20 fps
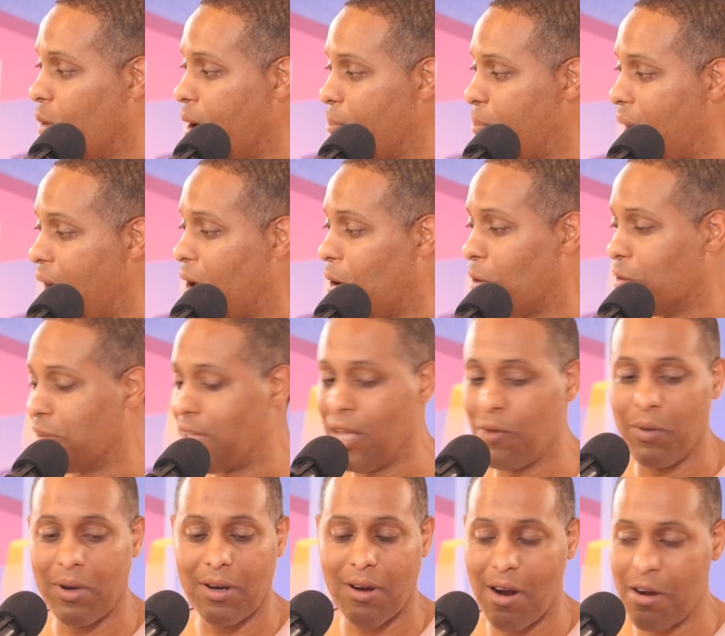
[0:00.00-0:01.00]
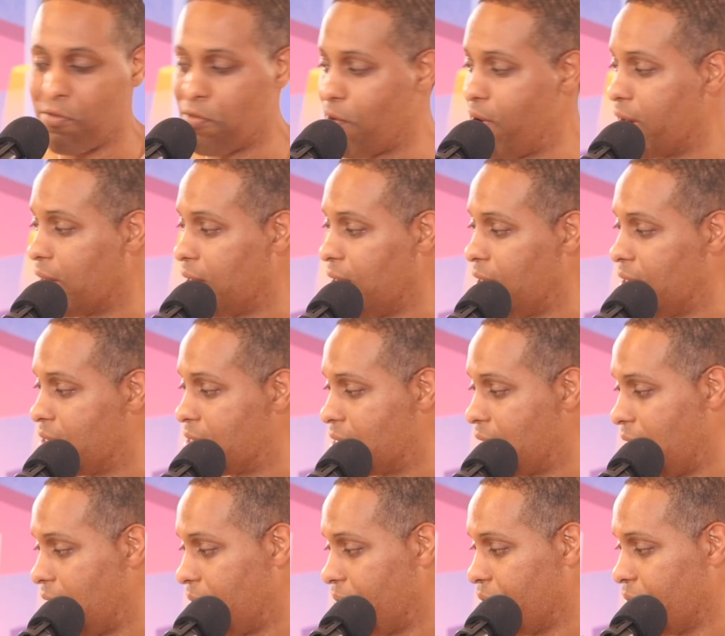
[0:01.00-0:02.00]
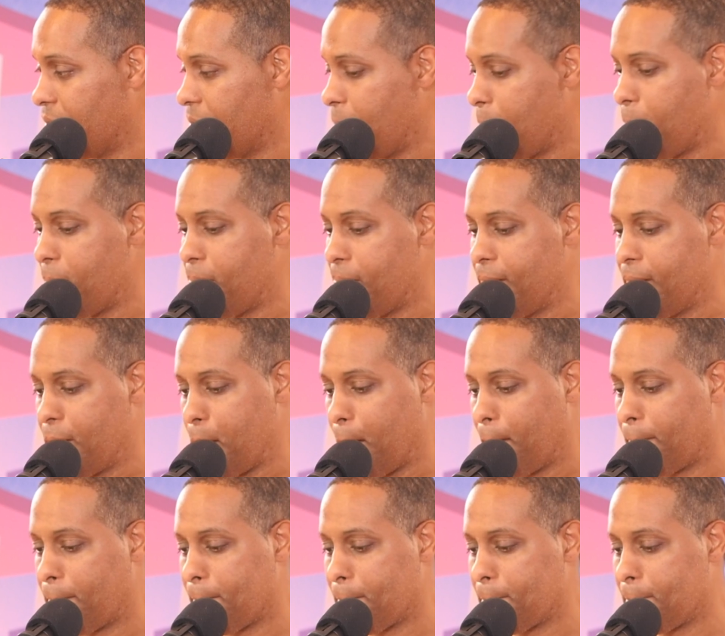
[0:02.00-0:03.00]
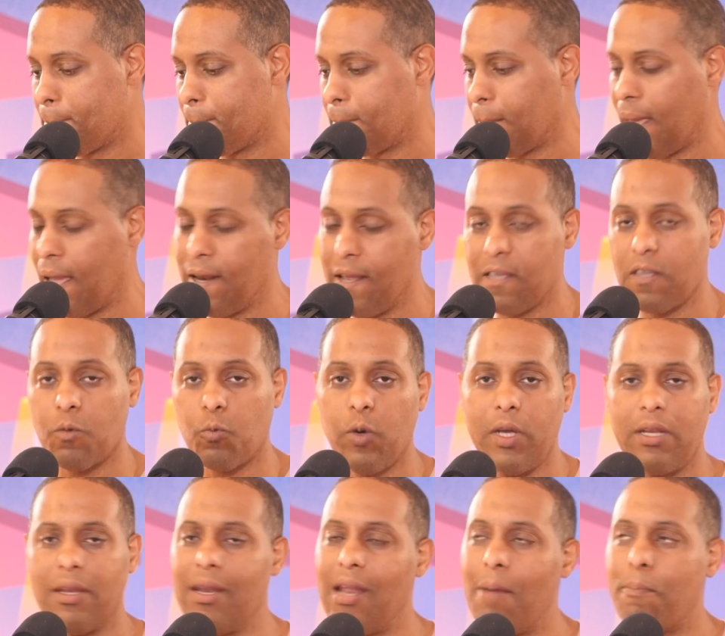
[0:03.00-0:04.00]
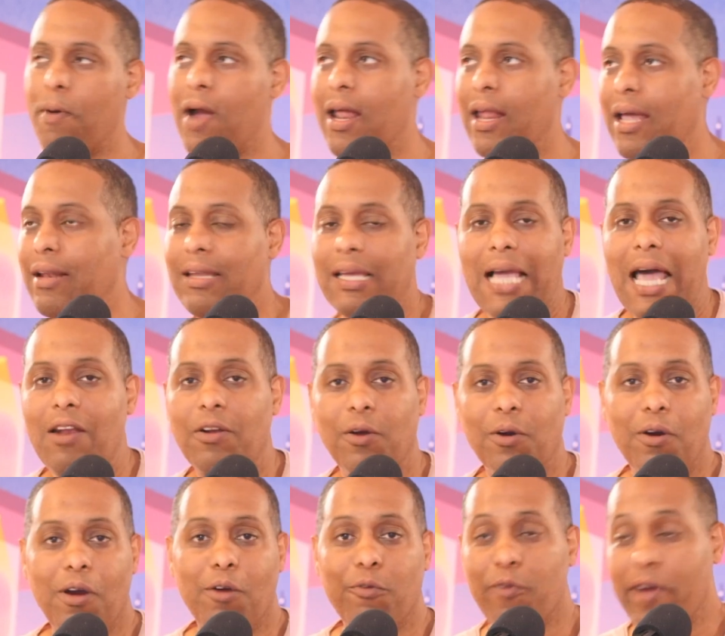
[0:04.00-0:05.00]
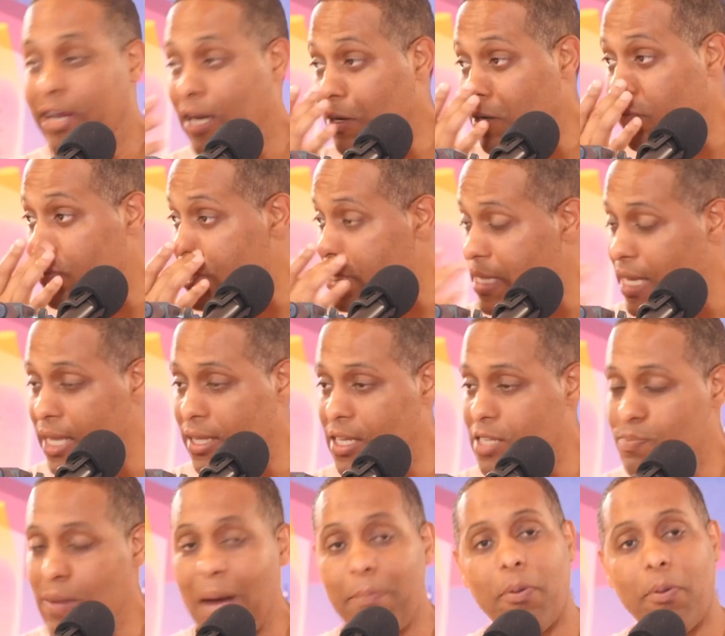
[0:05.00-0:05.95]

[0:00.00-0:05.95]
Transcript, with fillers: What my whole thing with Kirk Franklin is that, and this is what, and I, probably, look, I don't know Kirk Franklin. I don't know if he said this.